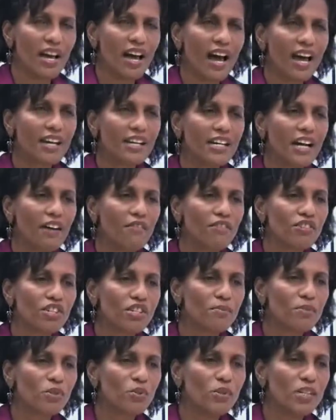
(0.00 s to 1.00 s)
and it
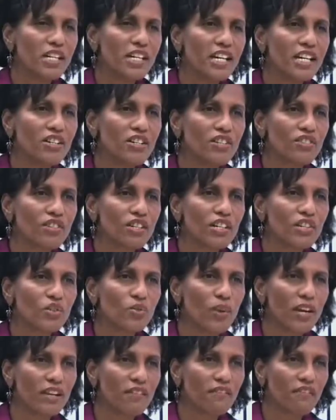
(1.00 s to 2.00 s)
averages between
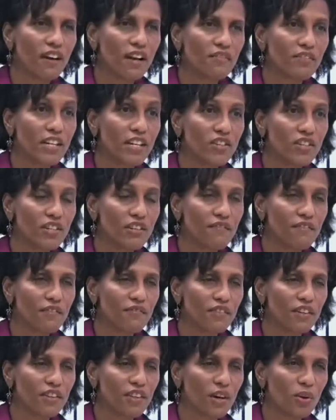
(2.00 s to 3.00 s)
825 to
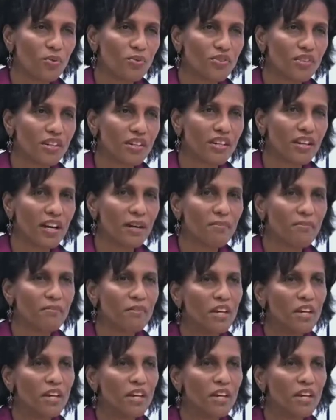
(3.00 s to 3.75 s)
850,000.